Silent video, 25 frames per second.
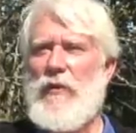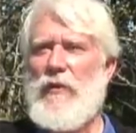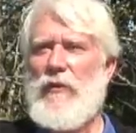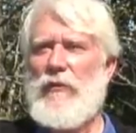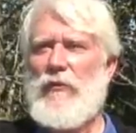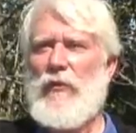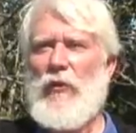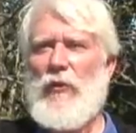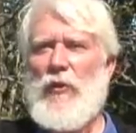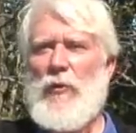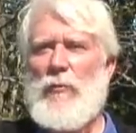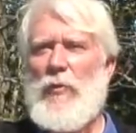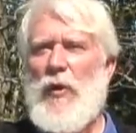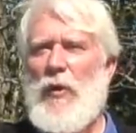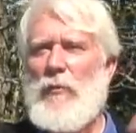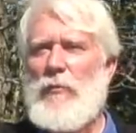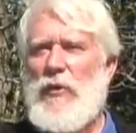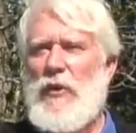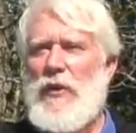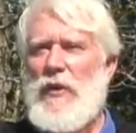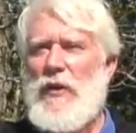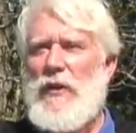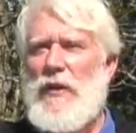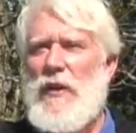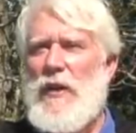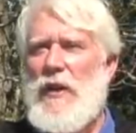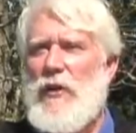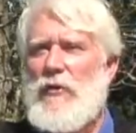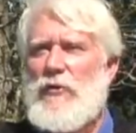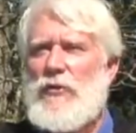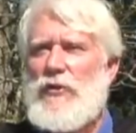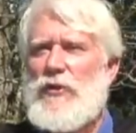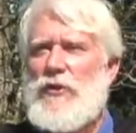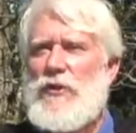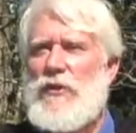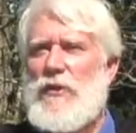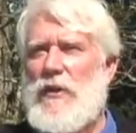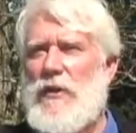So the bubble on the
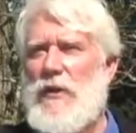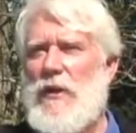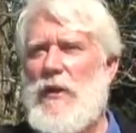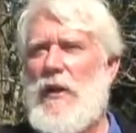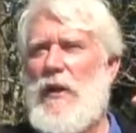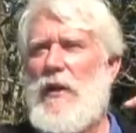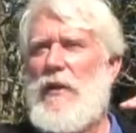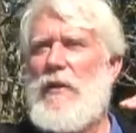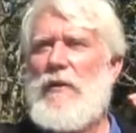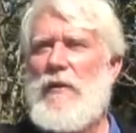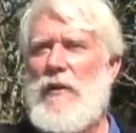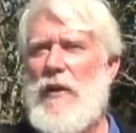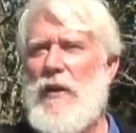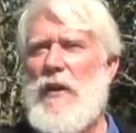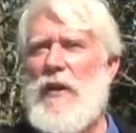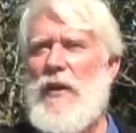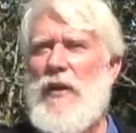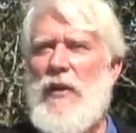ocean, and then